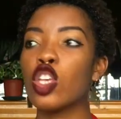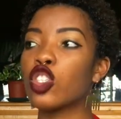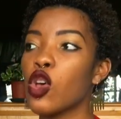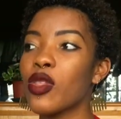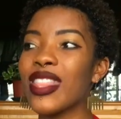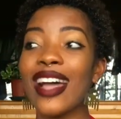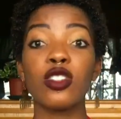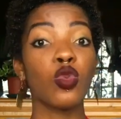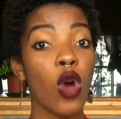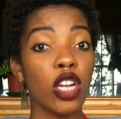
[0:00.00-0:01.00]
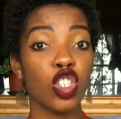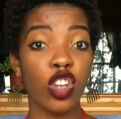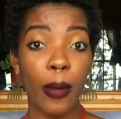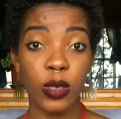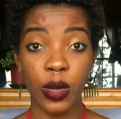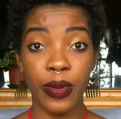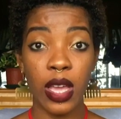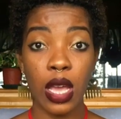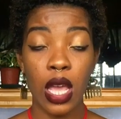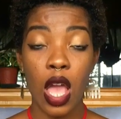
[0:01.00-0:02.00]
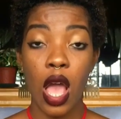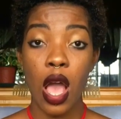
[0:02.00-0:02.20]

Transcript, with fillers: So that's one drop shipping